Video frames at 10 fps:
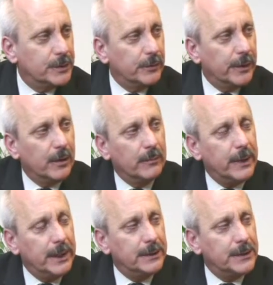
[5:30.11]
So there are
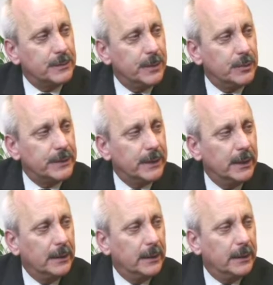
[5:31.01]
many disputes
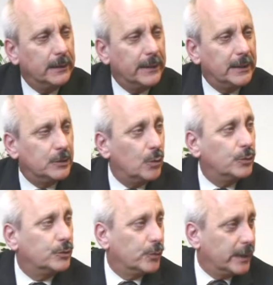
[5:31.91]
that
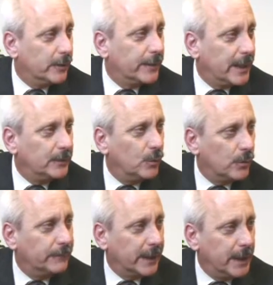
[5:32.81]
don't trigger that
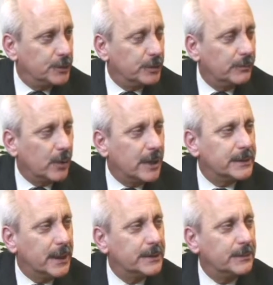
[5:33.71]
notification
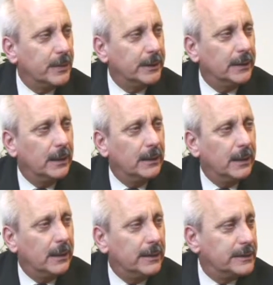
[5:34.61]
process, but
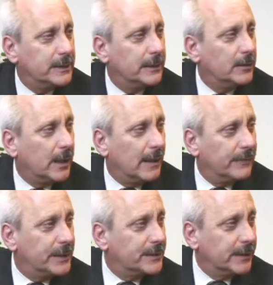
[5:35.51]
still
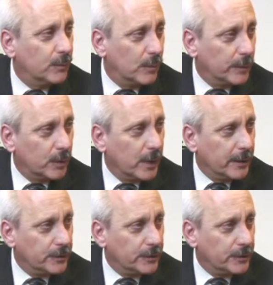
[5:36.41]
obviously will require